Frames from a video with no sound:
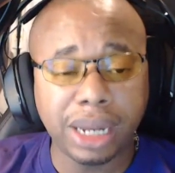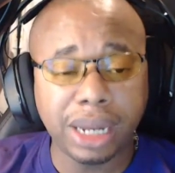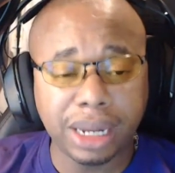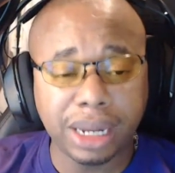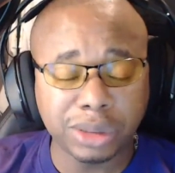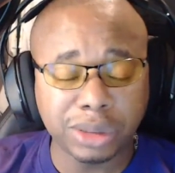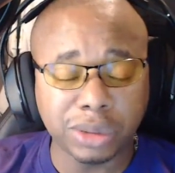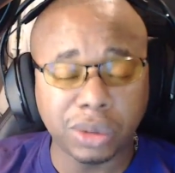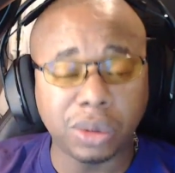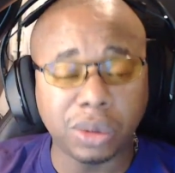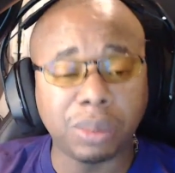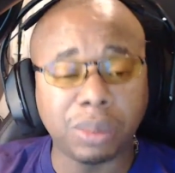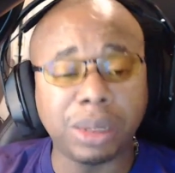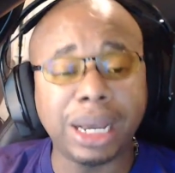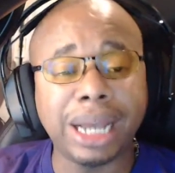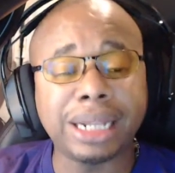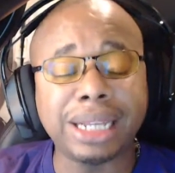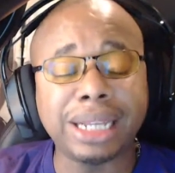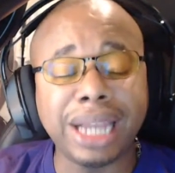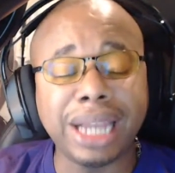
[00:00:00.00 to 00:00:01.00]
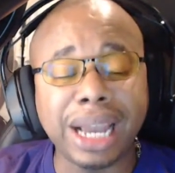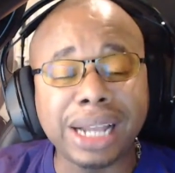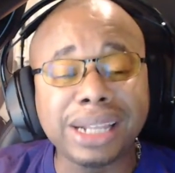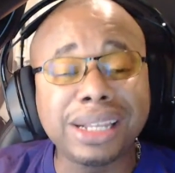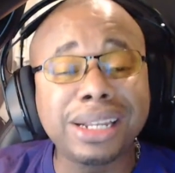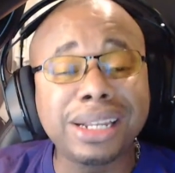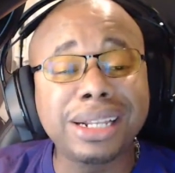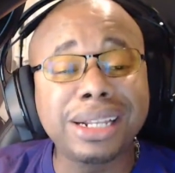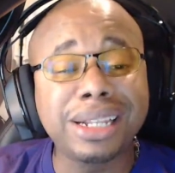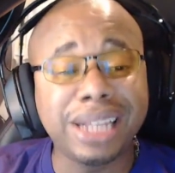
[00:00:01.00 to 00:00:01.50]
console, but at the
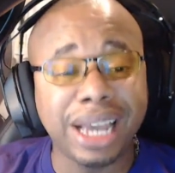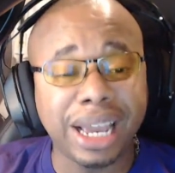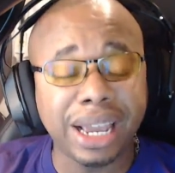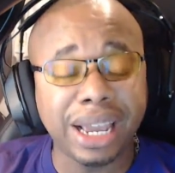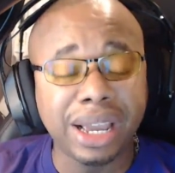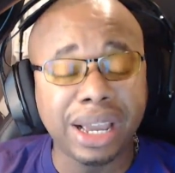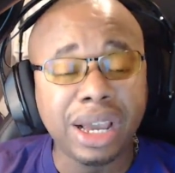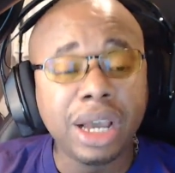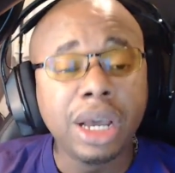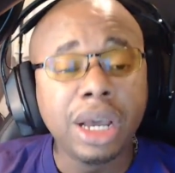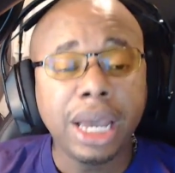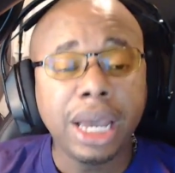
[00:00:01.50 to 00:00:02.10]
end of the day,